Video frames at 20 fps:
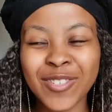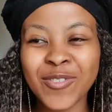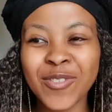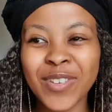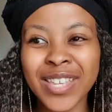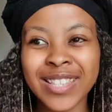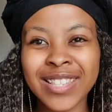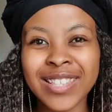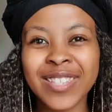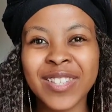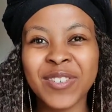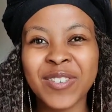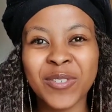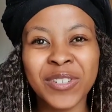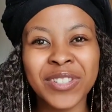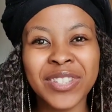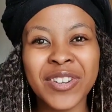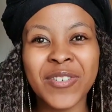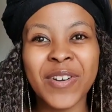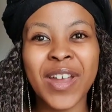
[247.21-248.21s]
you can say
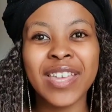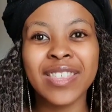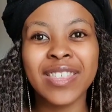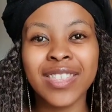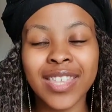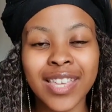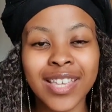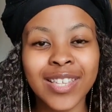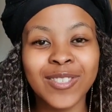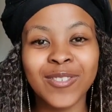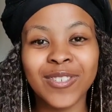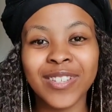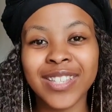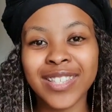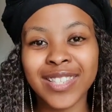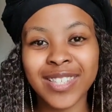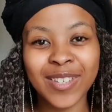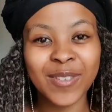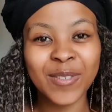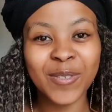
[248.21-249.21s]
all the right things you
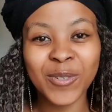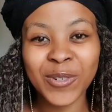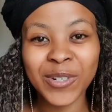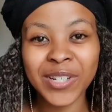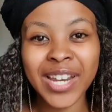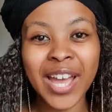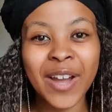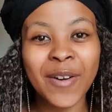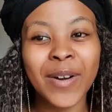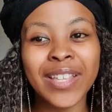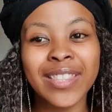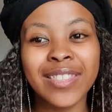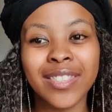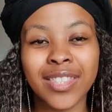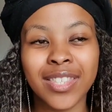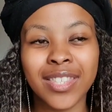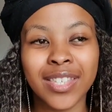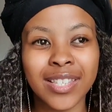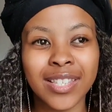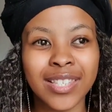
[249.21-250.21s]
can say lord i want
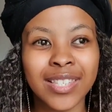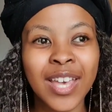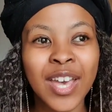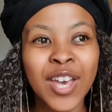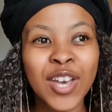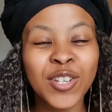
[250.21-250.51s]
this